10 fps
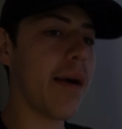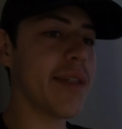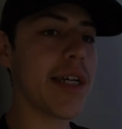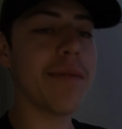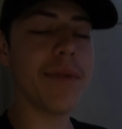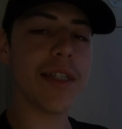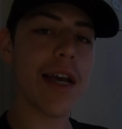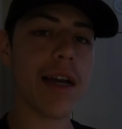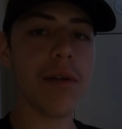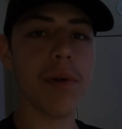I'm gonna tell him
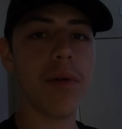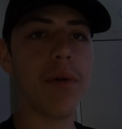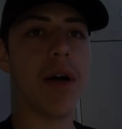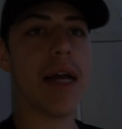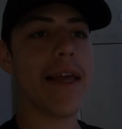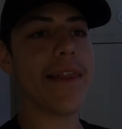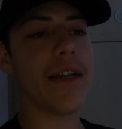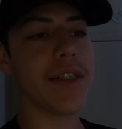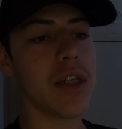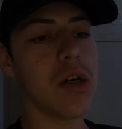exactly what I want and then
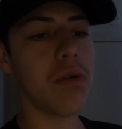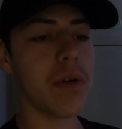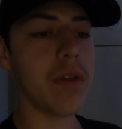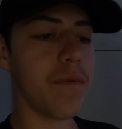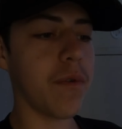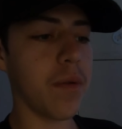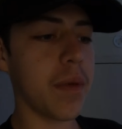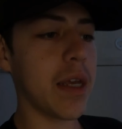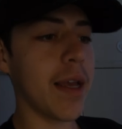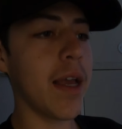he's gonna order them for
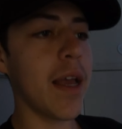me